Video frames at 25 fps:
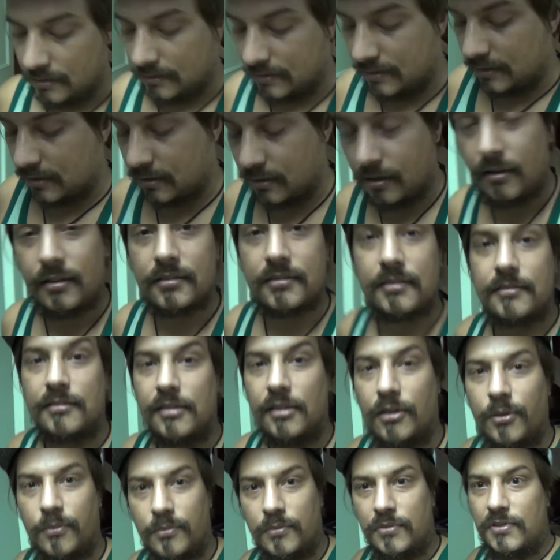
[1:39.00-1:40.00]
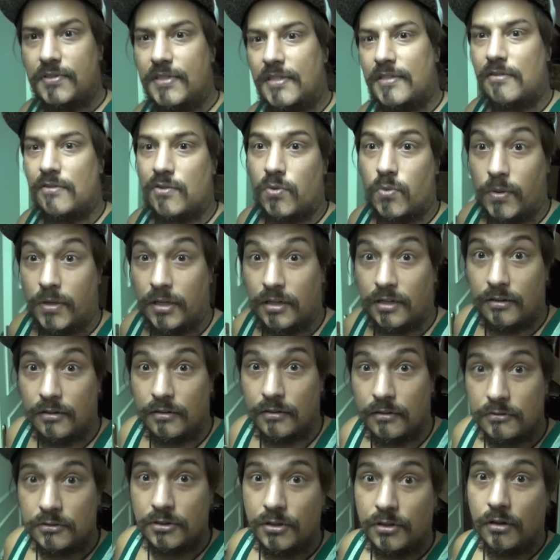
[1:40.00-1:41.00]
the customs in
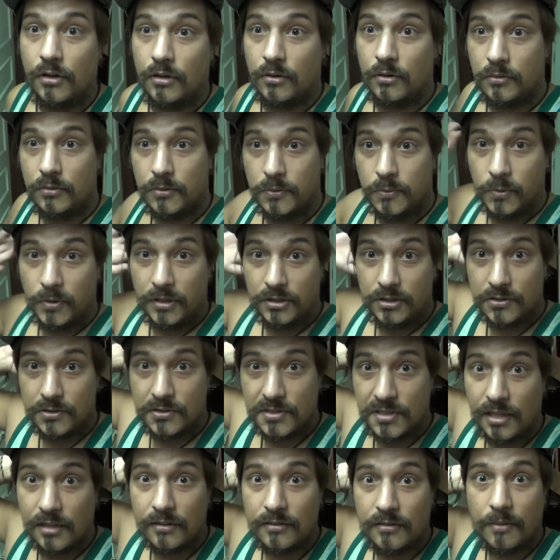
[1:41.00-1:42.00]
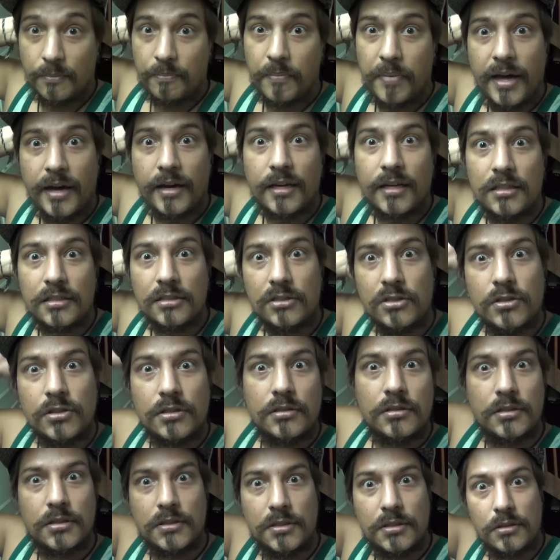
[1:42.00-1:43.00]
Sweden, you know, when you send a
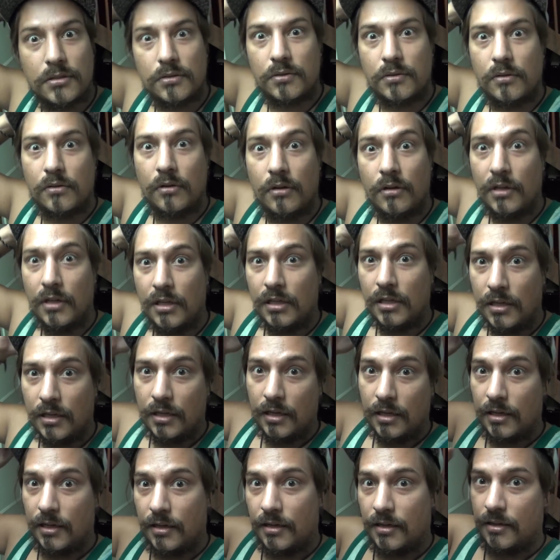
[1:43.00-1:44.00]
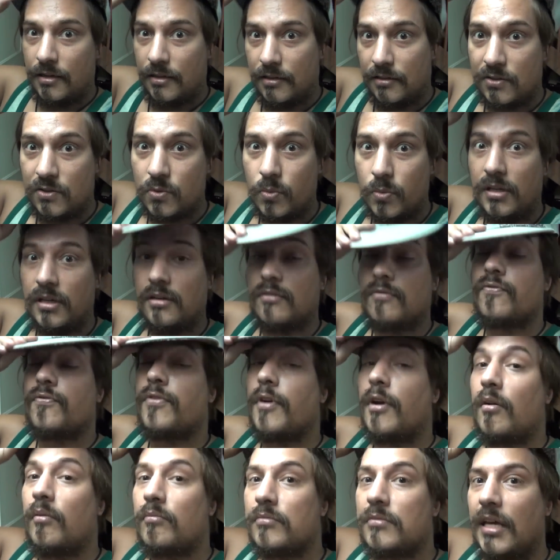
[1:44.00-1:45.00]
package to uh, Sweden
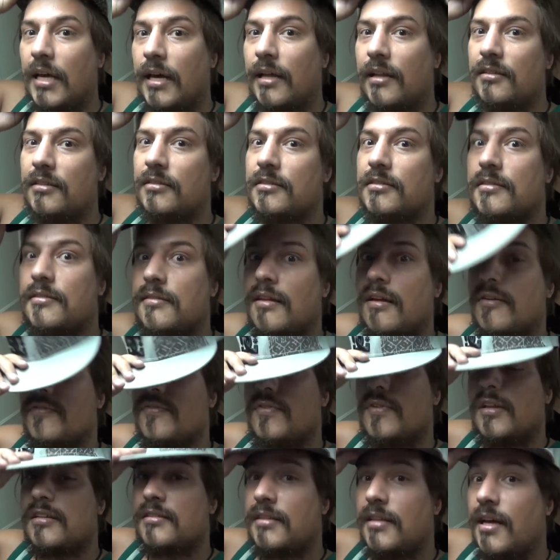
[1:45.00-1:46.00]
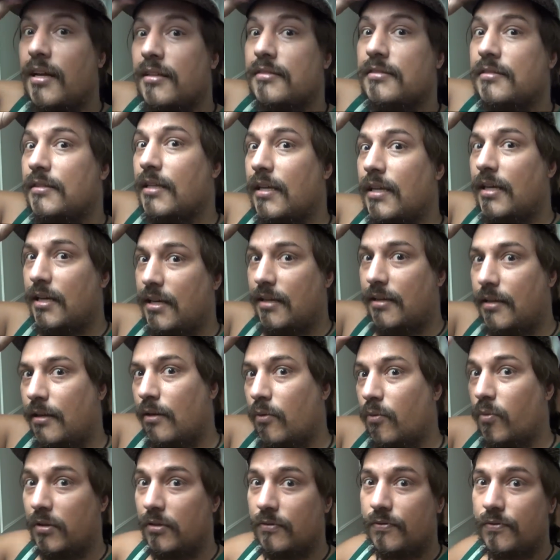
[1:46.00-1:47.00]
from Thailand and stuff like that.
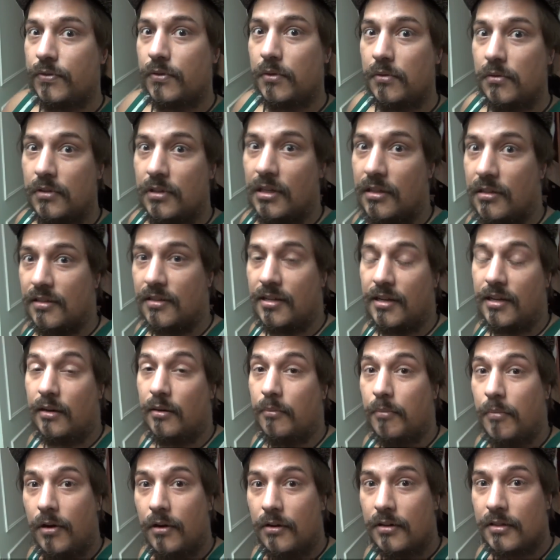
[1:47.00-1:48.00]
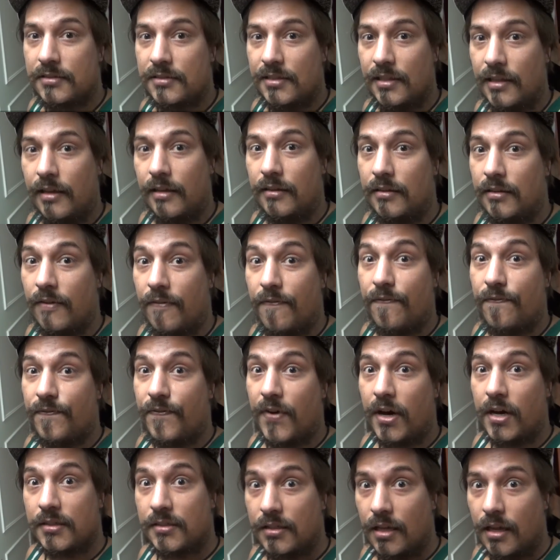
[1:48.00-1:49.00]
They went through the entire box and they
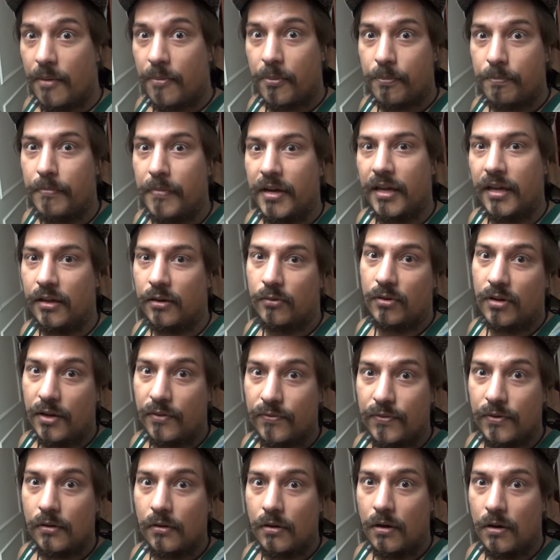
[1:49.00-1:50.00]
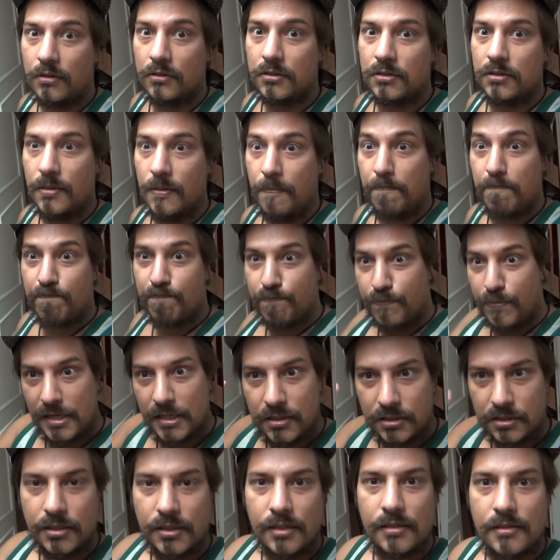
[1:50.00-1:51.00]
fucked up my graphic cards, the
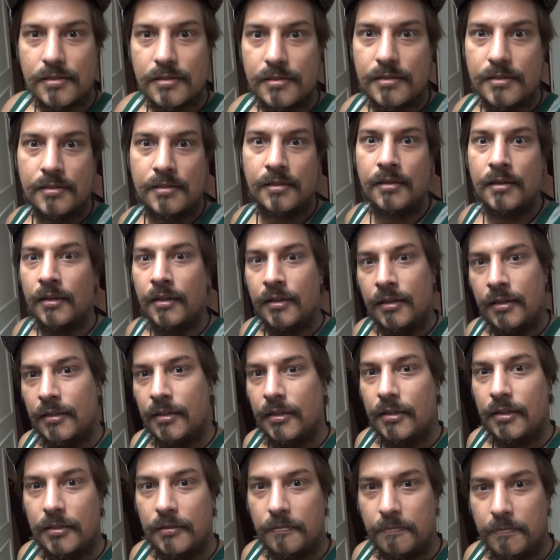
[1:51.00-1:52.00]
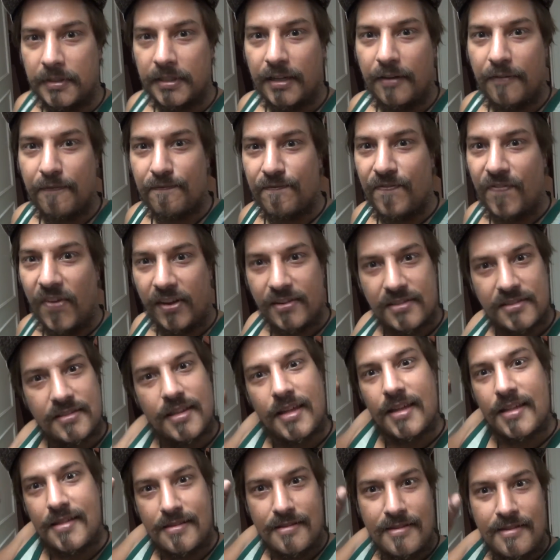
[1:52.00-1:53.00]
bitches. But I fixed
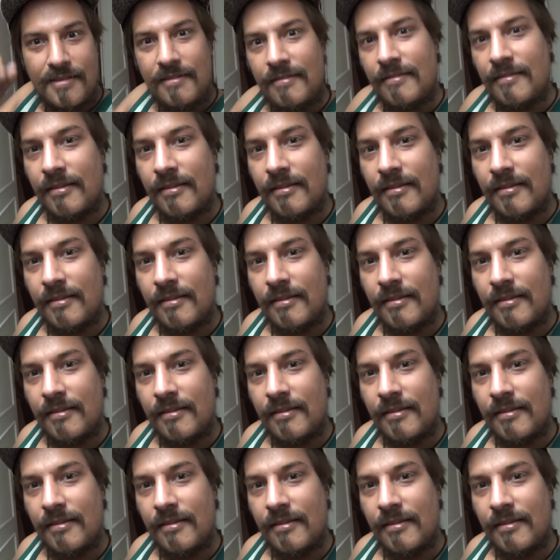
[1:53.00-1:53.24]
it.